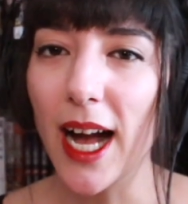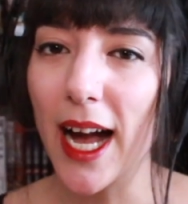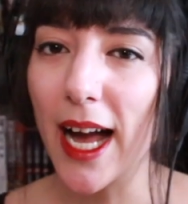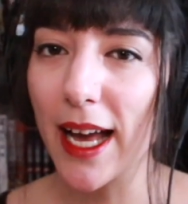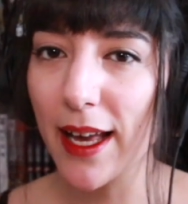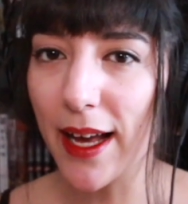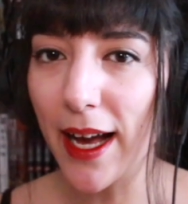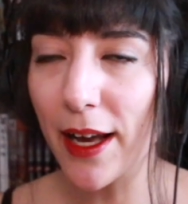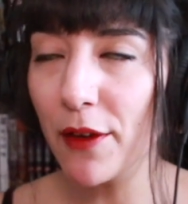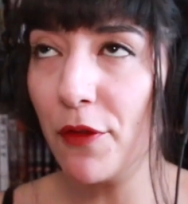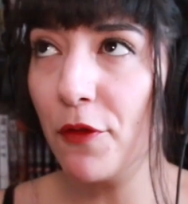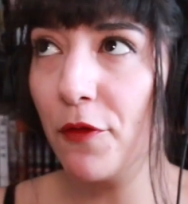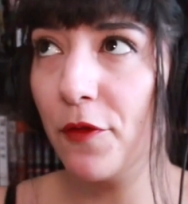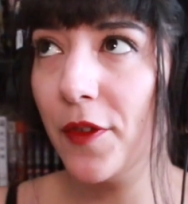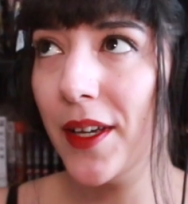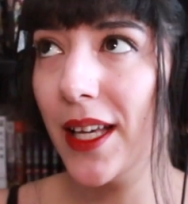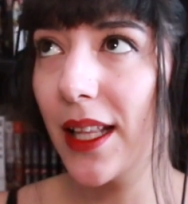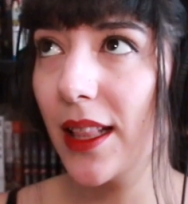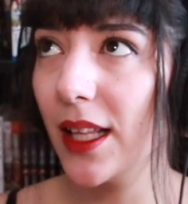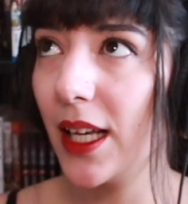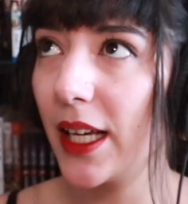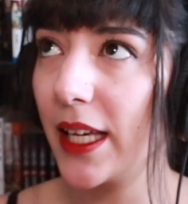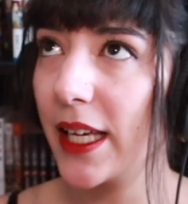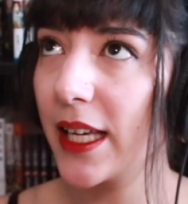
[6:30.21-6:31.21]
I
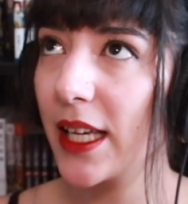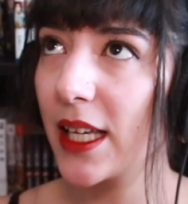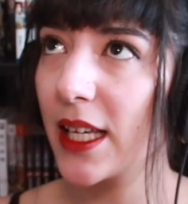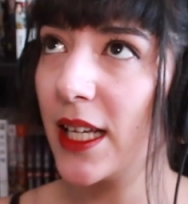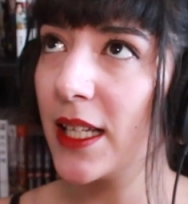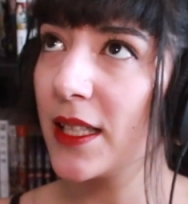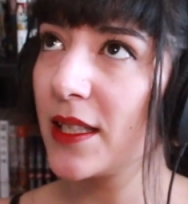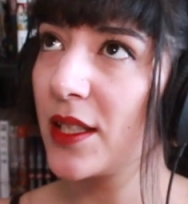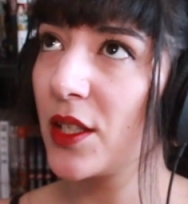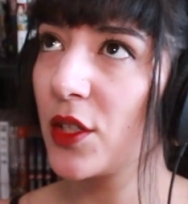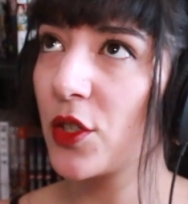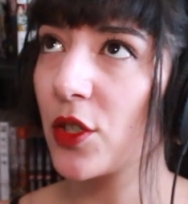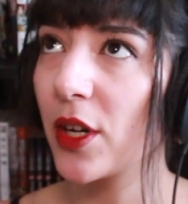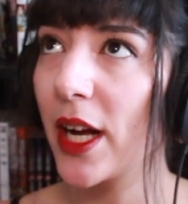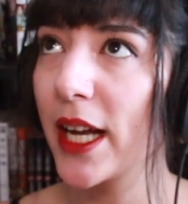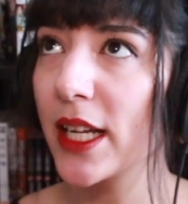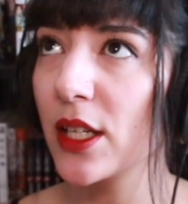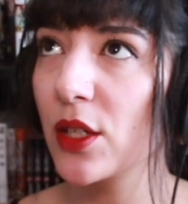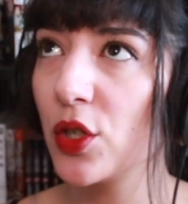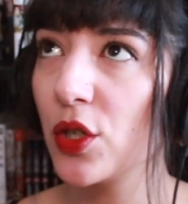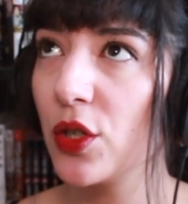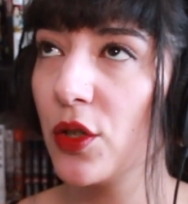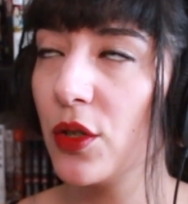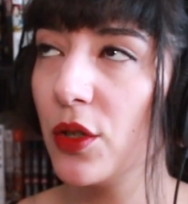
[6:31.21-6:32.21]
feel like it's
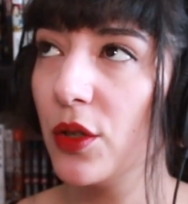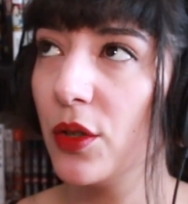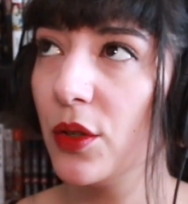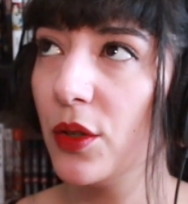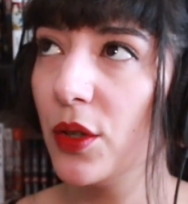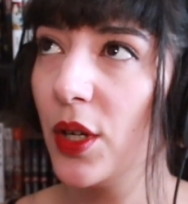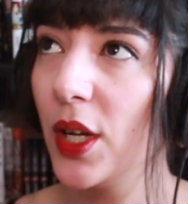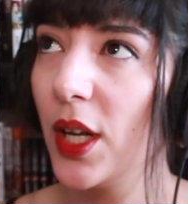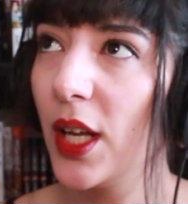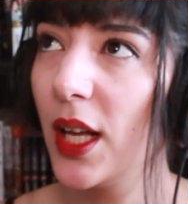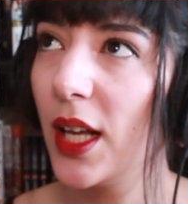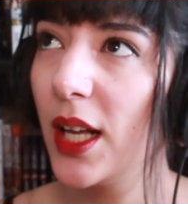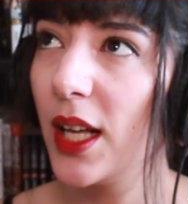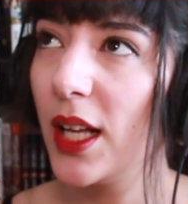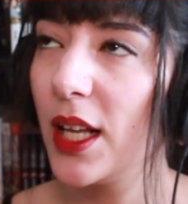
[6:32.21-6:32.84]
trying to